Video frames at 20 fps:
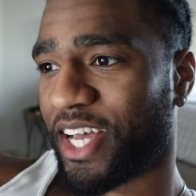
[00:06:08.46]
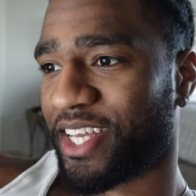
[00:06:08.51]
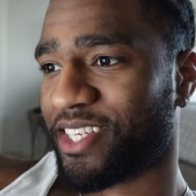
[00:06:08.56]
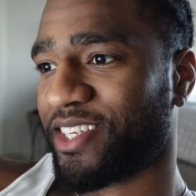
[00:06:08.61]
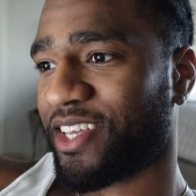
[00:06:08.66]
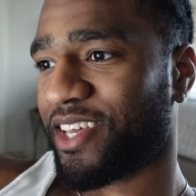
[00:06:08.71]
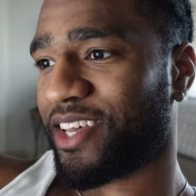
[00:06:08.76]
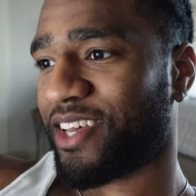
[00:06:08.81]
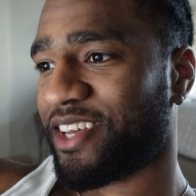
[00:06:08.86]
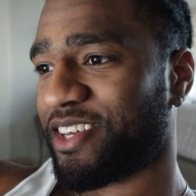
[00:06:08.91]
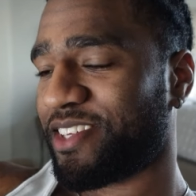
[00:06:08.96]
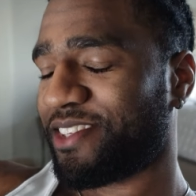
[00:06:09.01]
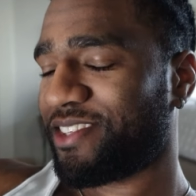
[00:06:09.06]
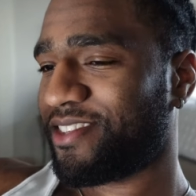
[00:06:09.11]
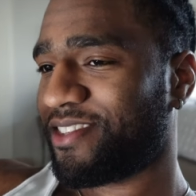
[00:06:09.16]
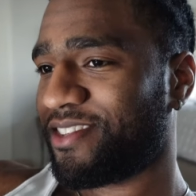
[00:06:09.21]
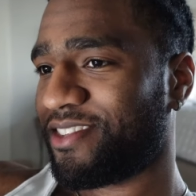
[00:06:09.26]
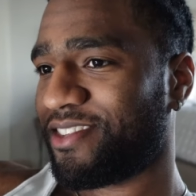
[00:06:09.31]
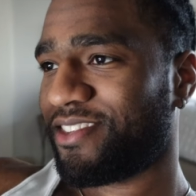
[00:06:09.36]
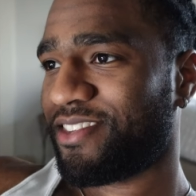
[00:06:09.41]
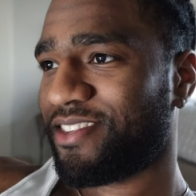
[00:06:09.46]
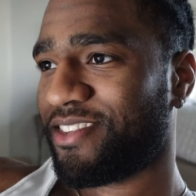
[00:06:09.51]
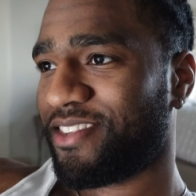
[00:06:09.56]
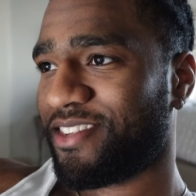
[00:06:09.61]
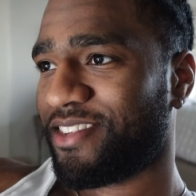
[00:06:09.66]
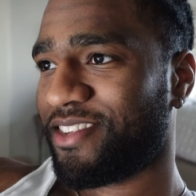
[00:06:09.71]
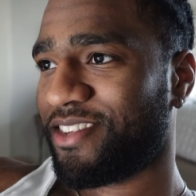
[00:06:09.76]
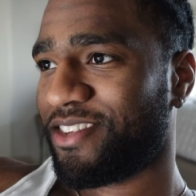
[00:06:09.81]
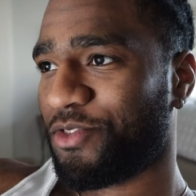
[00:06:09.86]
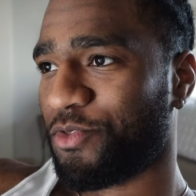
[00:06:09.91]
I said,
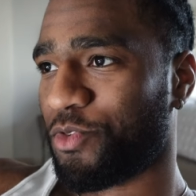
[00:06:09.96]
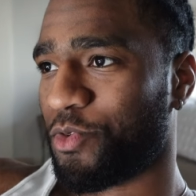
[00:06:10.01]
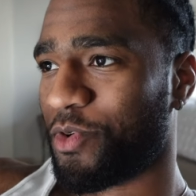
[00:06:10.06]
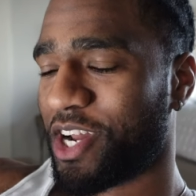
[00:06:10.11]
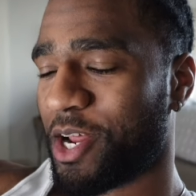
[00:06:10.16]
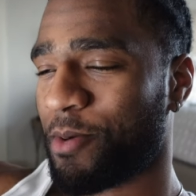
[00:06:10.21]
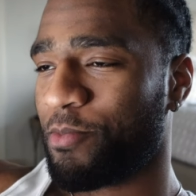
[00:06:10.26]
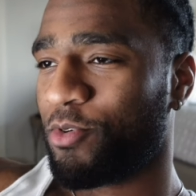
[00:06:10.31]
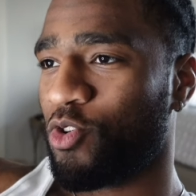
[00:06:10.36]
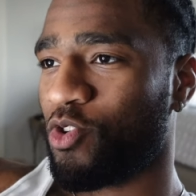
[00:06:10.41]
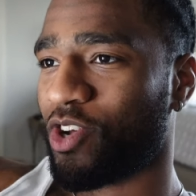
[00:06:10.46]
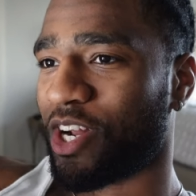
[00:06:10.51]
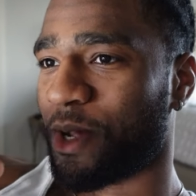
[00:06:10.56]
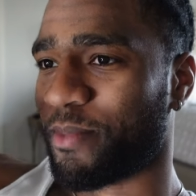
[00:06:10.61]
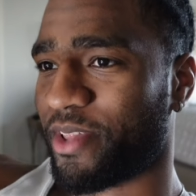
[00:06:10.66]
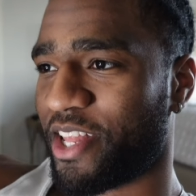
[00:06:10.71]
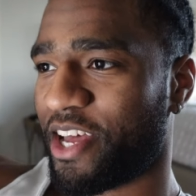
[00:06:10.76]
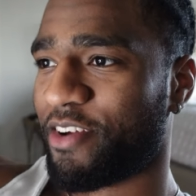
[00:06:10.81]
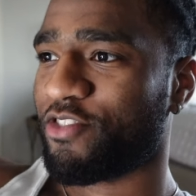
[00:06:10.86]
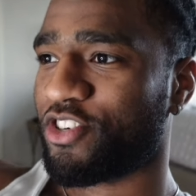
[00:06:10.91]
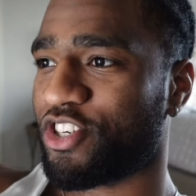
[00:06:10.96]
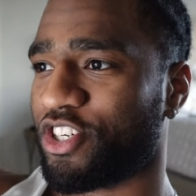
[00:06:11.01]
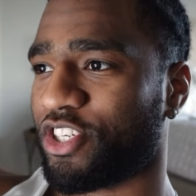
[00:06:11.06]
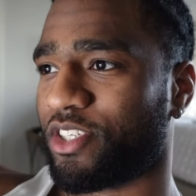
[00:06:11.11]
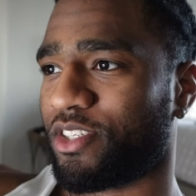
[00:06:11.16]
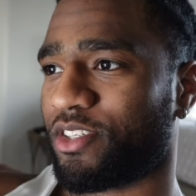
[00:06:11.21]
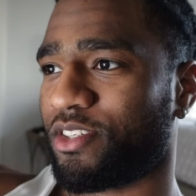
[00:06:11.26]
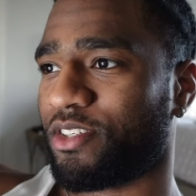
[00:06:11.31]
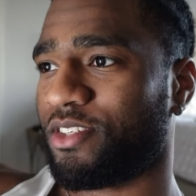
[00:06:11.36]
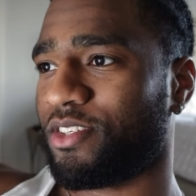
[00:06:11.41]
what I'm doing, I'm
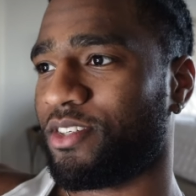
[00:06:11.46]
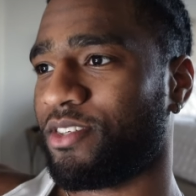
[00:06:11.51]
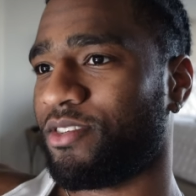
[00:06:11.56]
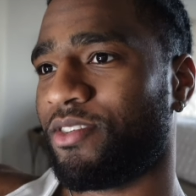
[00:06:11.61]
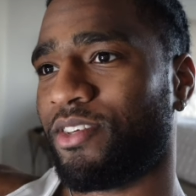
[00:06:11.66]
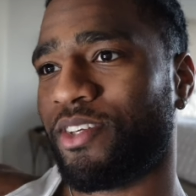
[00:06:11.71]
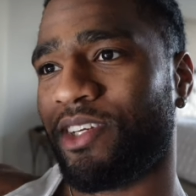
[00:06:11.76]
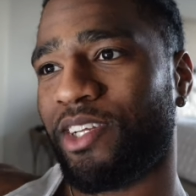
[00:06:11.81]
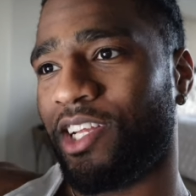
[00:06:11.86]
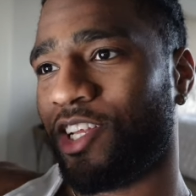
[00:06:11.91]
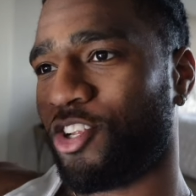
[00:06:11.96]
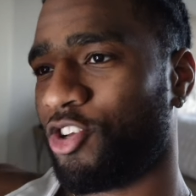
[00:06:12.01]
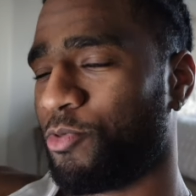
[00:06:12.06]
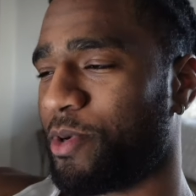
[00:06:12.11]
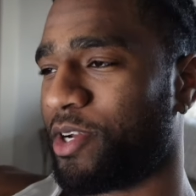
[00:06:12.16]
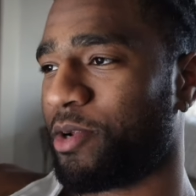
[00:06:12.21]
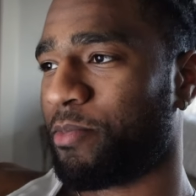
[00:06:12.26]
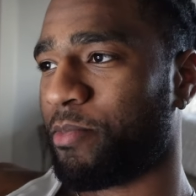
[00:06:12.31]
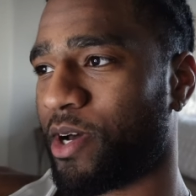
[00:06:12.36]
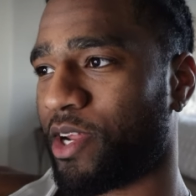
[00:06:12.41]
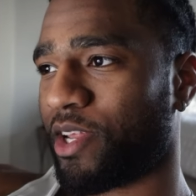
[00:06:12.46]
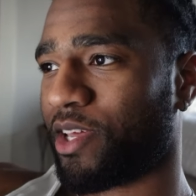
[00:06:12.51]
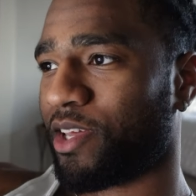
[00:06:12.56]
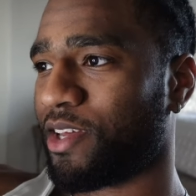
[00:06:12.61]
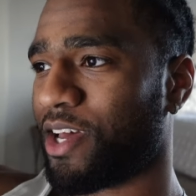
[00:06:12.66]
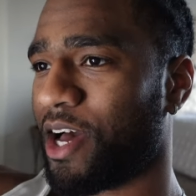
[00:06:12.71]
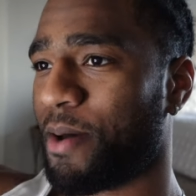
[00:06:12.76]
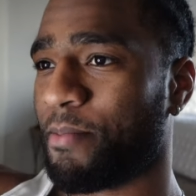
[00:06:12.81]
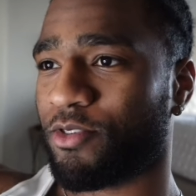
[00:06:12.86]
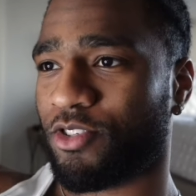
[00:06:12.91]
leveraging a little bit of money.
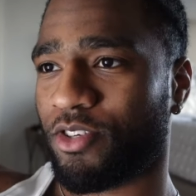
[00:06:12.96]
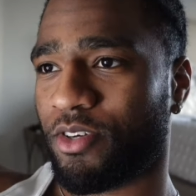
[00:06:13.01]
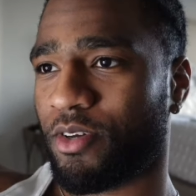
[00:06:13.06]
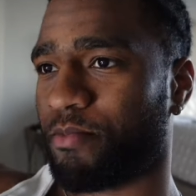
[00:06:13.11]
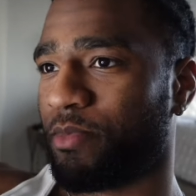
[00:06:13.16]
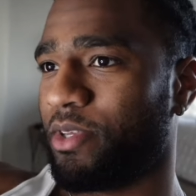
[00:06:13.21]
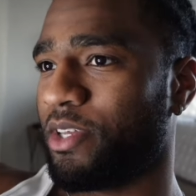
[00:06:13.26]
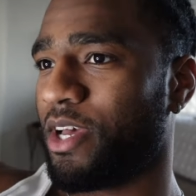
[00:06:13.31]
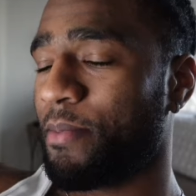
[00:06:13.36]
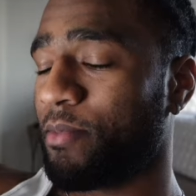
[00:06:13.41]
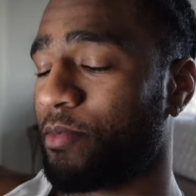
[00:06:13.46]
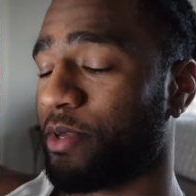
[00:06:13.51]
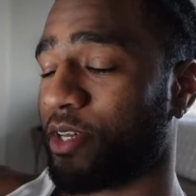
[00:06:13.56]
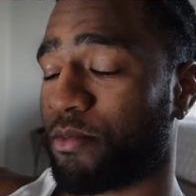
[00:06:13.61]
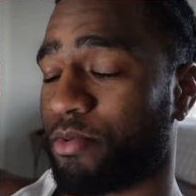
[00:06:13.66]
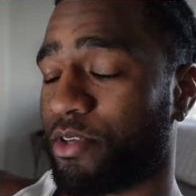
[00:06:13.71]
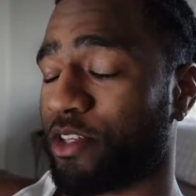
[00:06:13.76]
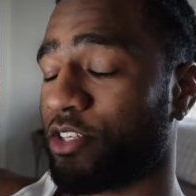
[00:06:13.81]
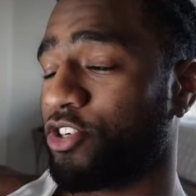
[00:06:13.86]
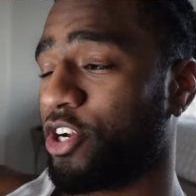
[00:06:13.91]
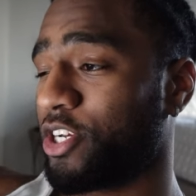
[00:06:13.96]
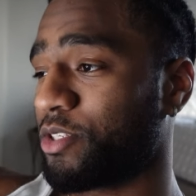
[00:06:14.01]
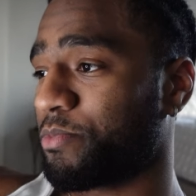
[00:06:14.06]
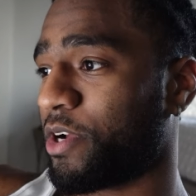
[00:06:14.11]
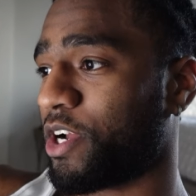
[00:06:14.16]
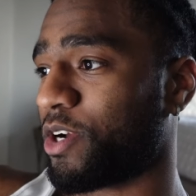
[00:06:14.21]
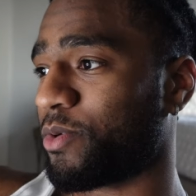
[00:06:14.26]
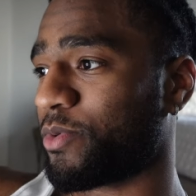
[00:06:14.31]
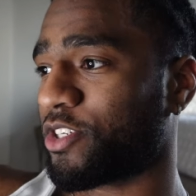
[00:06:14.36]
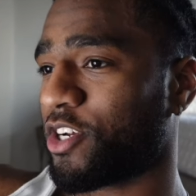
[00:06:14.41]
I'm I'm gonna be completely
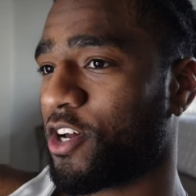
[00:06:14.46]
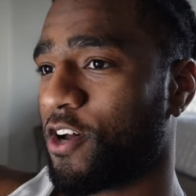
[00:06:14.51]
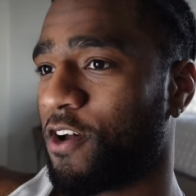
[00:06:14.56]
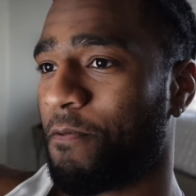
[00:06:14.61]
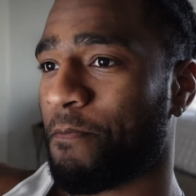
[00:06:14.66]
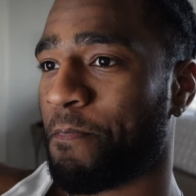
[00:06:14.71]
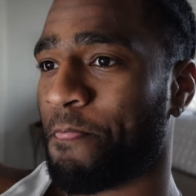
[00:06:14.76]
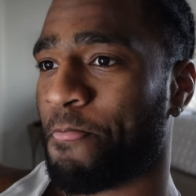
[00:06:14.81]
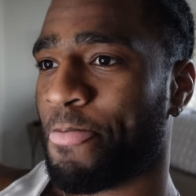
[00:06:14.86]
transparent with y'all.